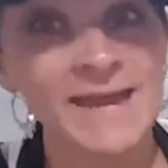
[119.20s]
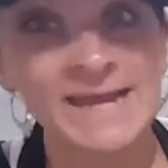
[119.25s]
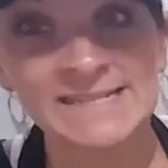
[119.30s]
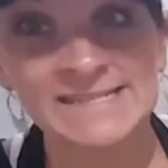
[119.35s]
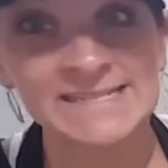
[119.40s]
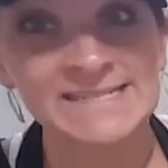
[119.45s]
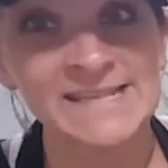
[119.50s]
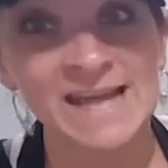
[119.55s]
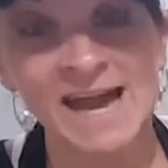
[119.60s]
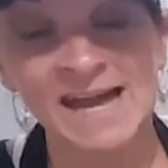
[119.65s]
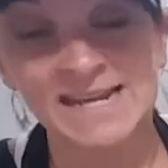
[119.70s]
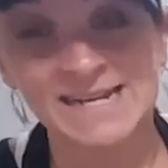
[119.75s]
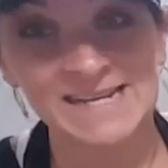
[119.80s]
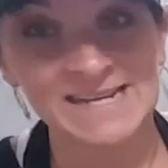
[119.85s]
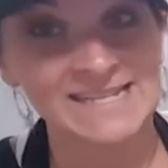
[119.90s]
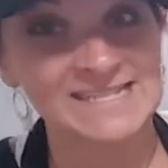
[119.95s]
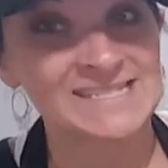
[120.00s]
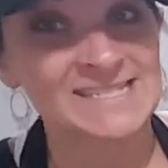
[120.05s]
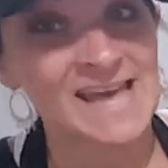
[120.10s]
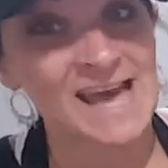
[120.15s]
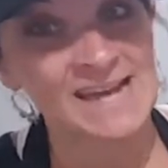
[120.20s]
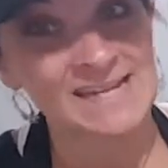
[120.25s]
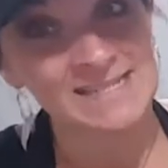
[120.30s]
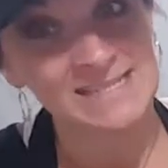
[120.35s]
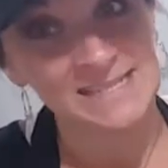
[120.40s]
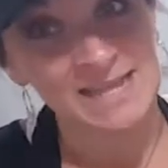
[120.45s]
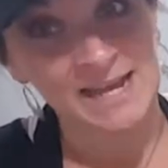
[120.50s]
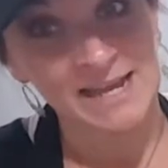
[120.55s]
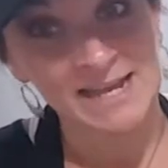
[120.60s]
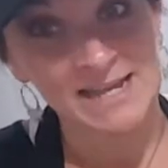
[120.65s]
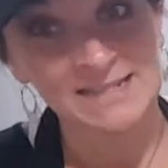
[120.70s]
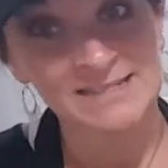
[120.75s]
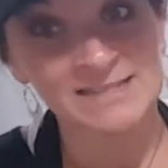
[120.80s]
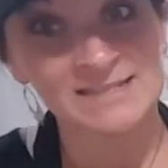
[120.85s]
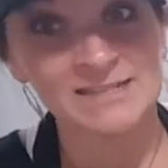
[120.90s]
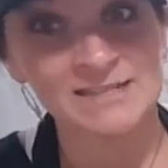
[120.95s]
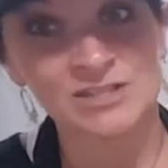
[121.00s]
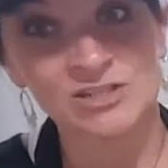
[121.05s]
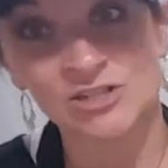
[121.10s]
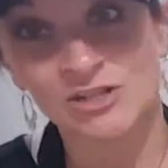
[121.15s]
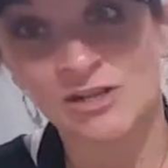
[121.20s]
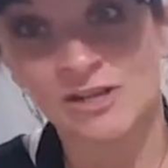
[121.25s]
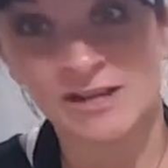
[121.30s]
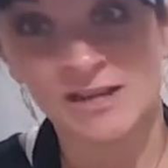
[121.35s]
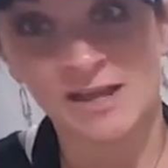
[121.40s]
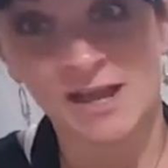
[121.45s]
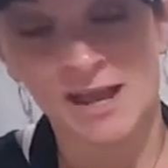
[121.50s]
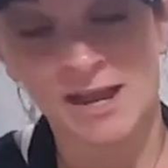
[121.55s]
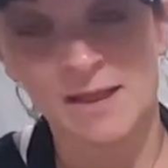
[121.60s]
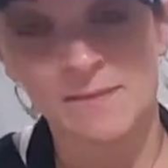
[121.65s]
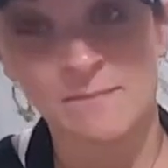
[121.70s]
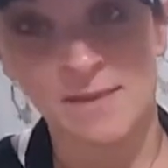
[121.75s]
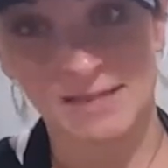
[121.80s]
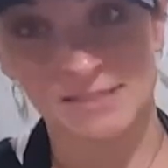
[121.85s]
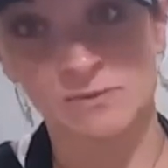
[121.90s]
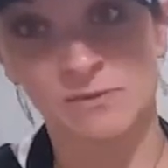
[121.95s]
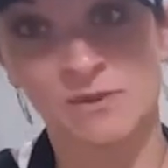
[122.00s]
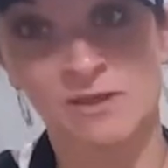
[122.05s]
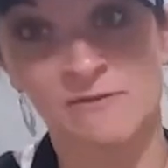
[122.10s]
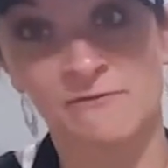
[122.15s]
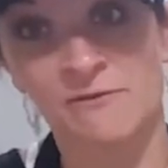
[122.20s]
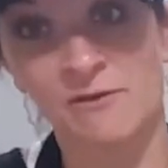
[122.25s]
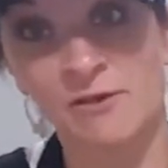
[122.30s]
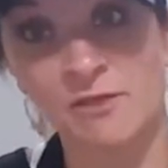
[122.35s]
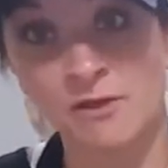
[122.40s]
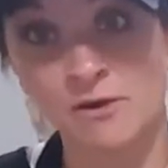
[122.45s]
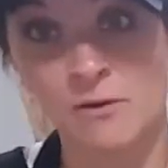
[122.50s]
It's not an exact science because you're going to kind of mess with it for a